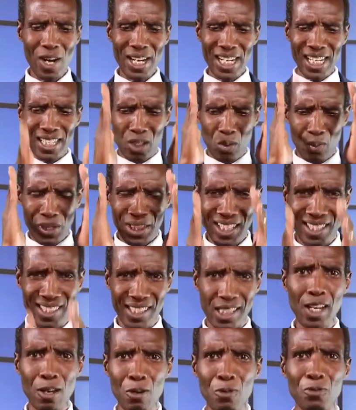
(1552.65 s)
honest with
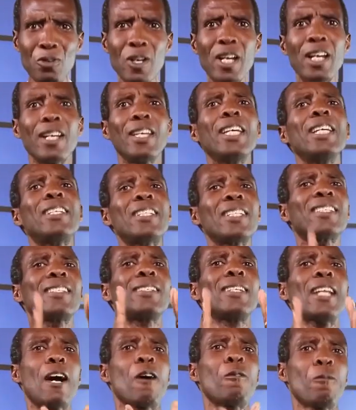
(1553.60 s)
yourself, it
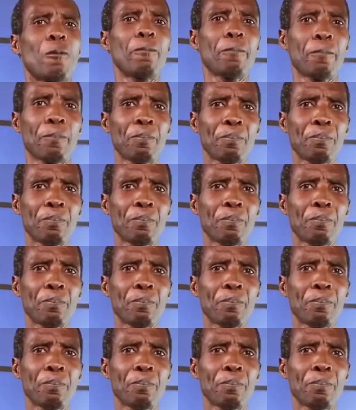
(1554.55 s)
is now.